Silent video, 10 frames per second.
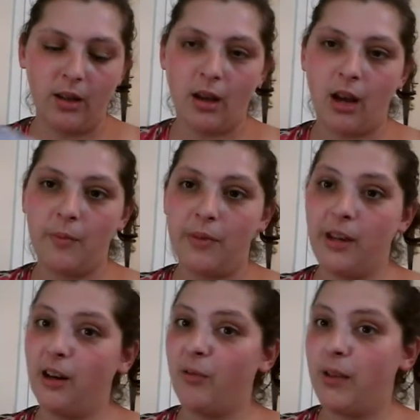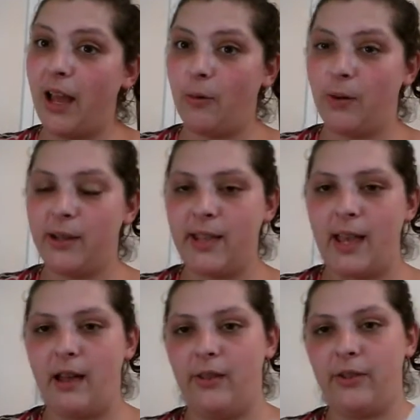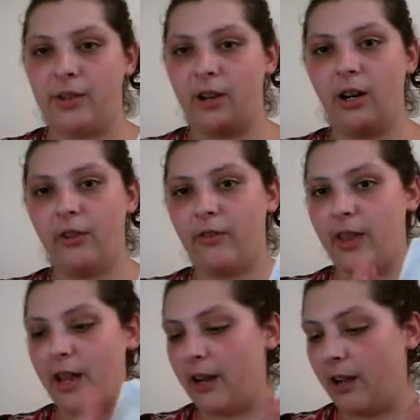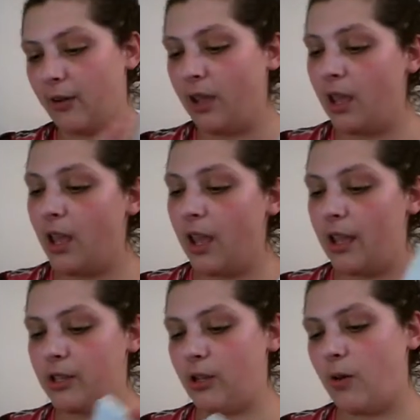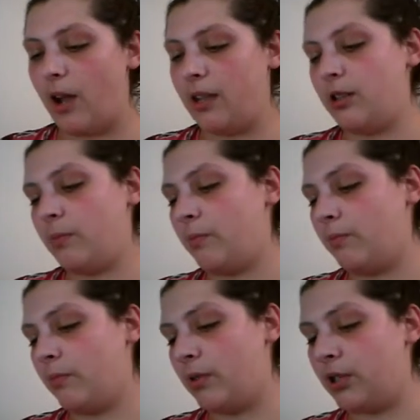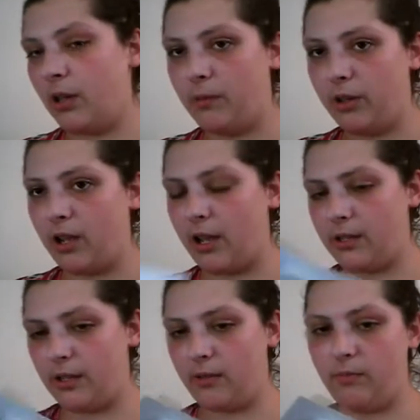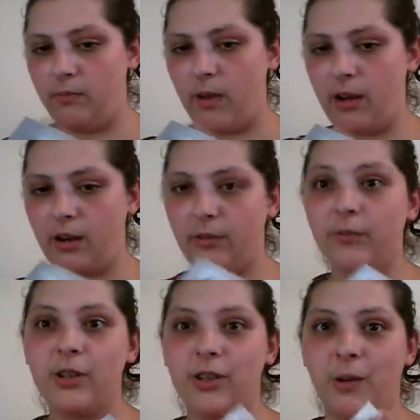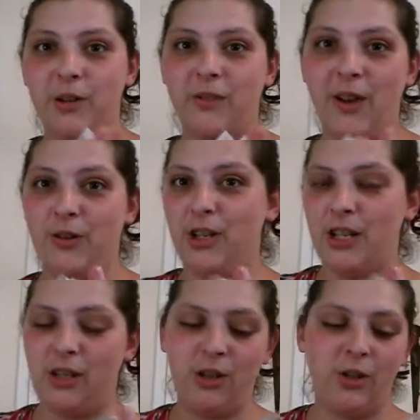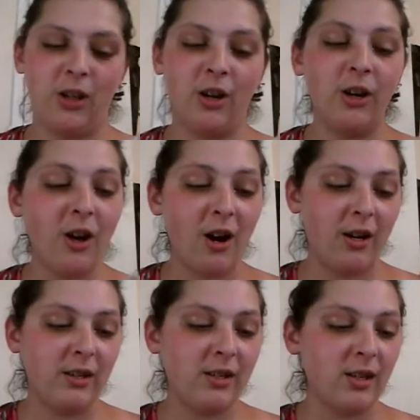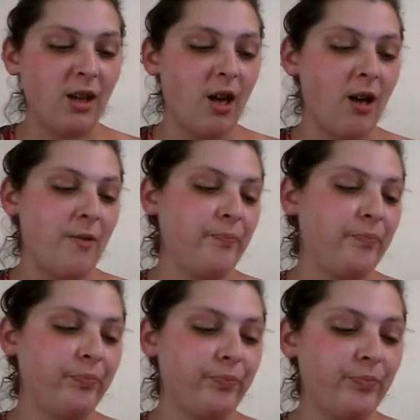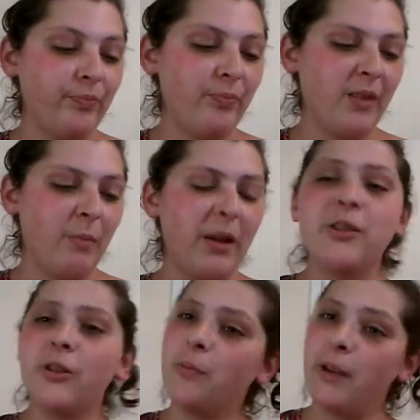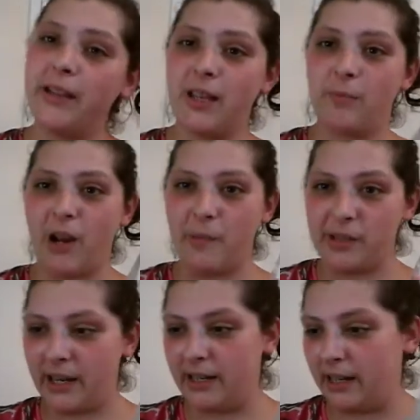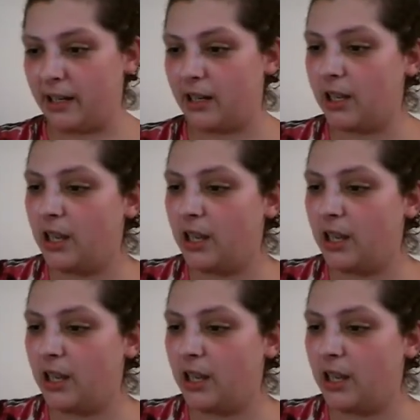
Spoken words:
The Year of Blackwork Sal, there's a card for that now. And so I took, Micheele McGraw has a better description of how she's using her cards. But I took her basic premise idea,